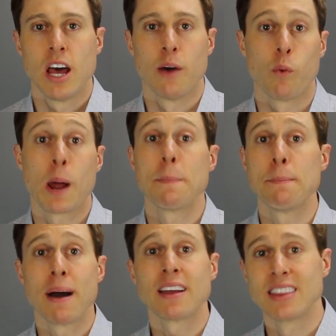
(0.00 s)
And what I
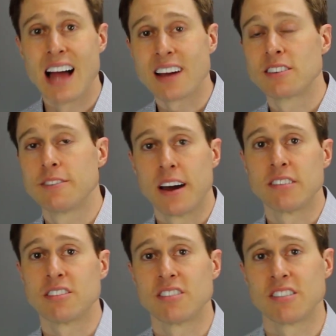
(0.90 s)
mean by lock
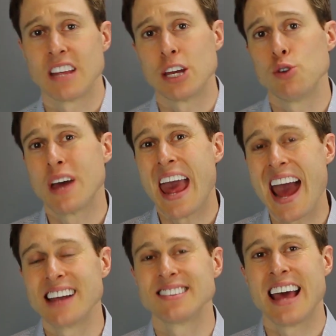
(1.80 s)
devices is that you
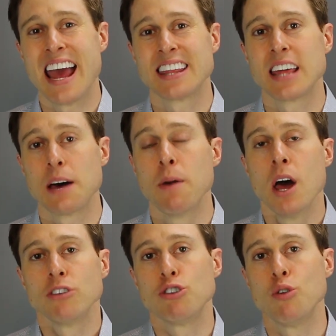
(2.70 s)
can't take them
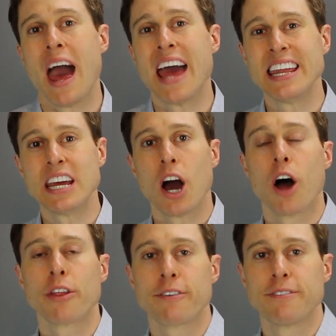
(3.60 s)
to any
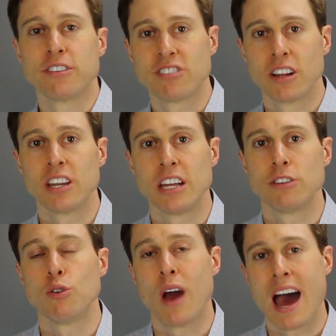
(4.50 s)
other facility
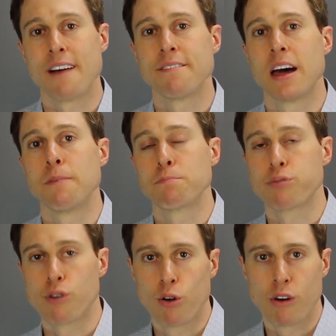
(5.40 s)
to have them
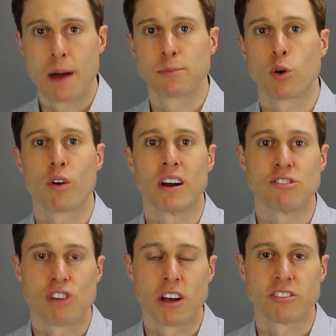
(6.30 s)
programmed or
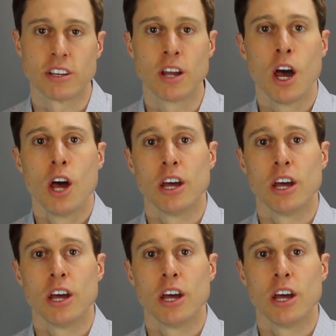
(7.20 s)
adjusted.